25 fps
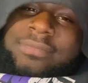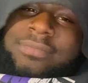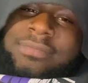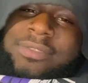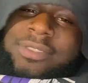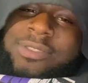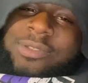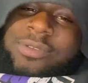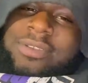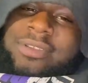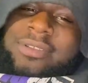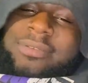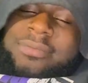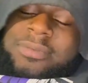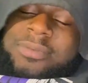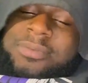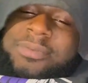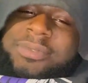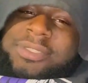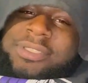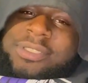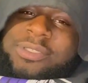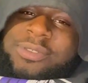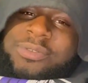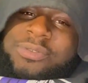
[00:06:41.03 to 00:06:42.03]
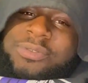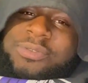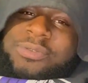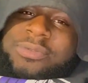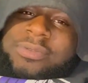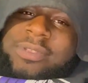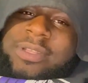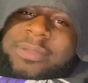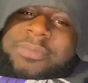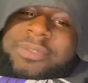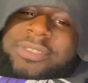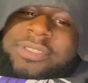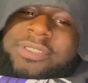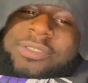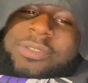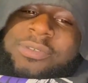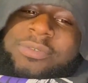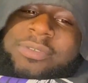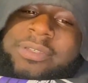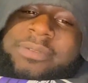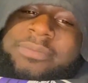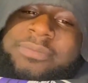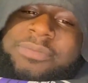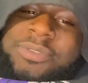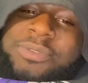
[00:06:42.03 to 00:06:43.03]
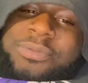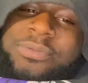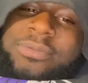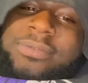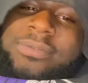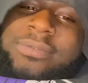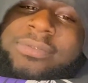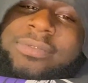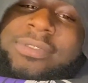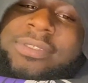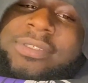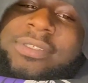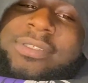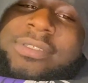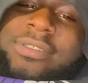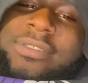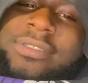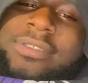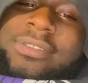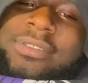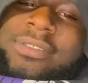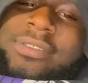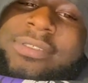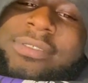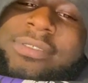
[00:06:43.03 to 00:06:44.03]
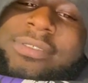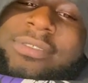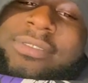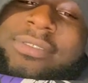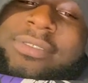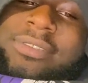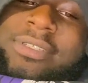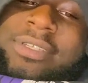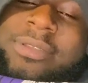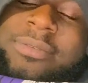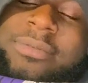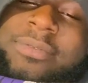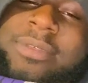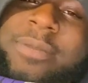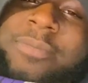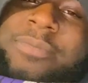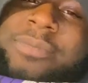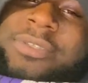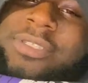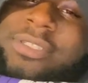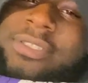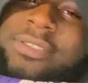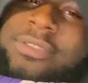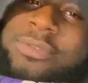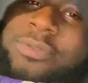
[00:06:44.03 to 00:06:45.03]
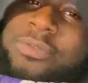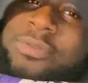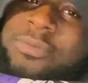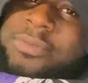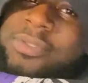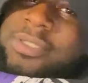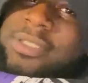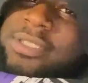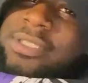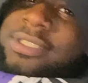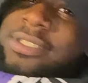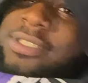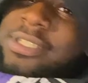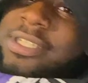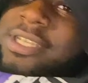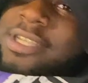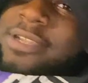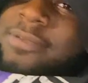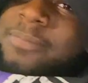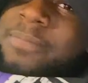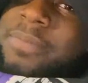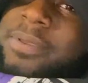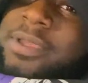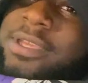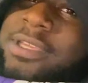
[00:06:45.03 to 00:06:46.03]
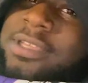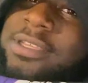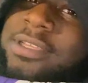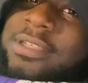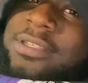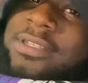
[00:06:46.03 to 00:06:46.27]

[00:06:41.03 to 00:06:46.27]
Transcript: So come, let me show you. Let me show them you. No. So I'm gonna just show them a sneak peek.